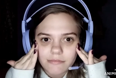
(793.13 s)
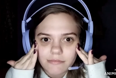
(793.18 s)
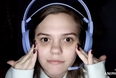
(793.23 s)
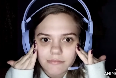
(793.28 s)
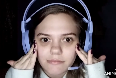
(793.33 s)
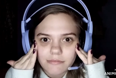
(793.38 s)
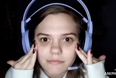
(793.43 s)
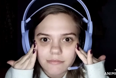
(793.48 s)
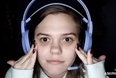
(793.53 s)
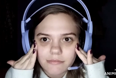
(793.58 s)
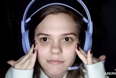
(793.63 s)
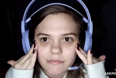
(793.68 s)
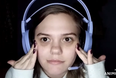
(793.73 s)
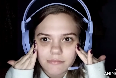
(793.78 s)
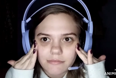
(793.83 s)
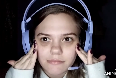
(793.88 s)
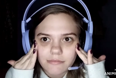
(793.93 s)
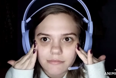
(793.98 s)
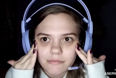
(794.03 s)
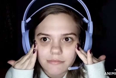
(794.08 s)

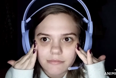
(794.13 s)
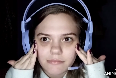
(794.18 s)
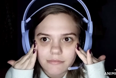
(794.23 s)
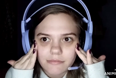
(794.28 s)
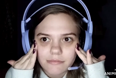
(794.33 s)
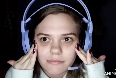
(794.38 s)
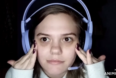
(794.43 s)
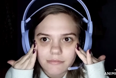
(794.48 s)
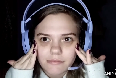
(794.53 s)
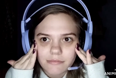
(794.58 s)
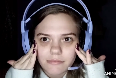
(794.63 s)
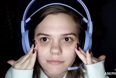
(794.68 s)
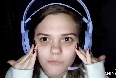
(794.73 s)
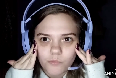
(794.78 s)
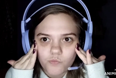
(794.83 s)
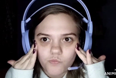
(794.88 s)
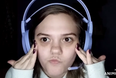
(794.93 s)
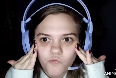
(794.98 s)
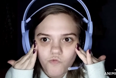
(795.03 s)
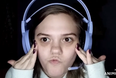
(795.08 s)

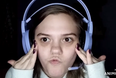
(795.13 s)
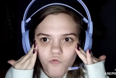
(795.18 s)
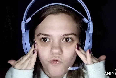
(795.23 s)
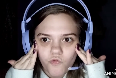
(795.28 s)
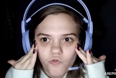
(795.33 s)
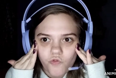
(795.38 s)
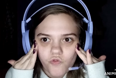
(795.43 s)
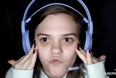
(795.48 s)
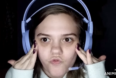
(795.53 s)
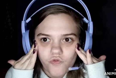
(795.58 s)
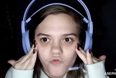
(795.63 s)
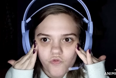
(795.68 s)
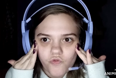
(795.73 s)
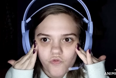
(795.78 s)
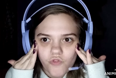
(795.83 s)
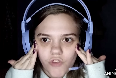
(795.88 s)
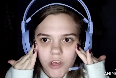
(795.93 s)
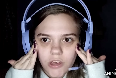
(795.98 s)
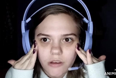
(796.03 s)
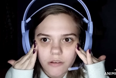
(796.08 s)

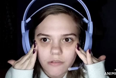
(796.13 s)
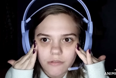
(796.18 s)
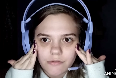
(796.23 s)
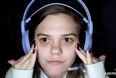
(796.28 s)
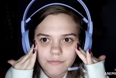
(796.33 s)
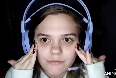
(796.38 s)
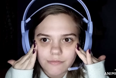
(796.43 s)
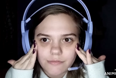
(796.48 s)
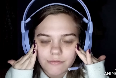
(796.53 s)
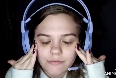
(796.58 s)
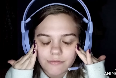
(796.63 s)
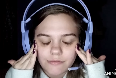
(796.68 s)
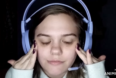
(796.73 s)
Nobody speaks.